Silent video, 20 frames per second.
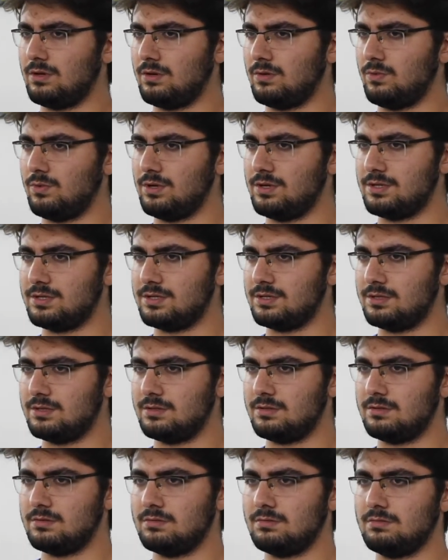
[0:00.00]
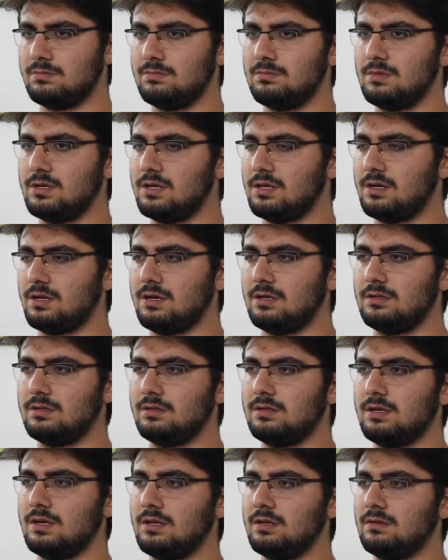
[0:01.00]
Where's Mihran?
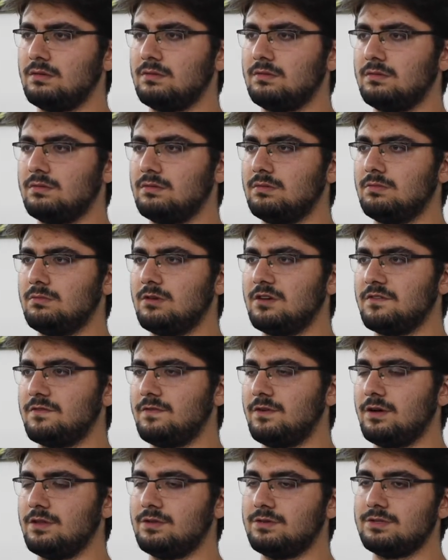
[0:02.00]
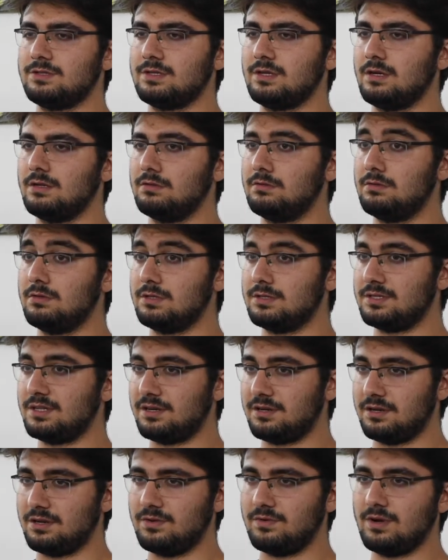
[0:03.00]
And my father said, he's
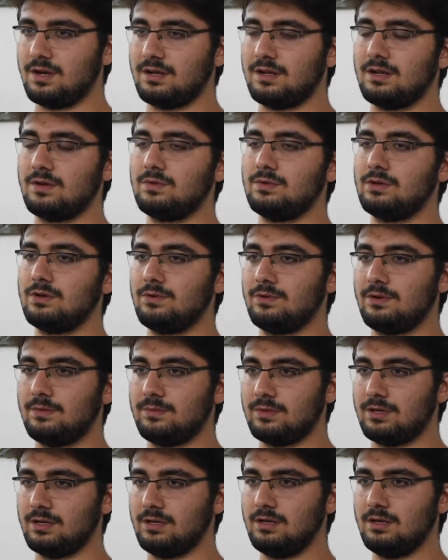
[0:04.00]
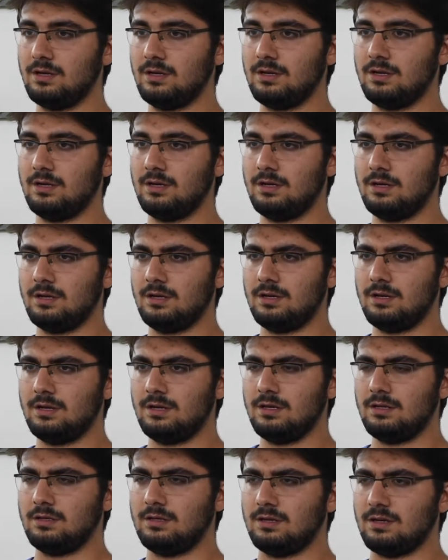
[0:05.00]
not here right now. Do you want me
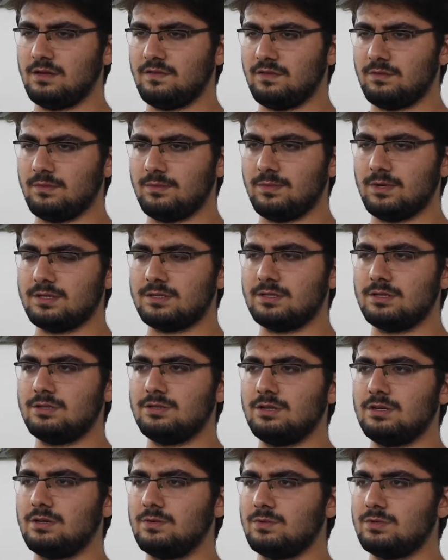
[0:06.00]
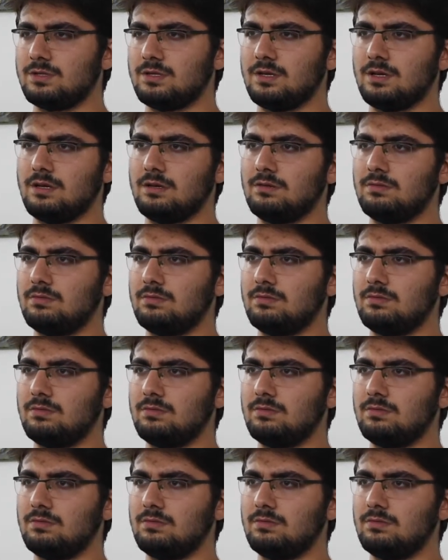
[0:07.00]
to give him a message? And he was like,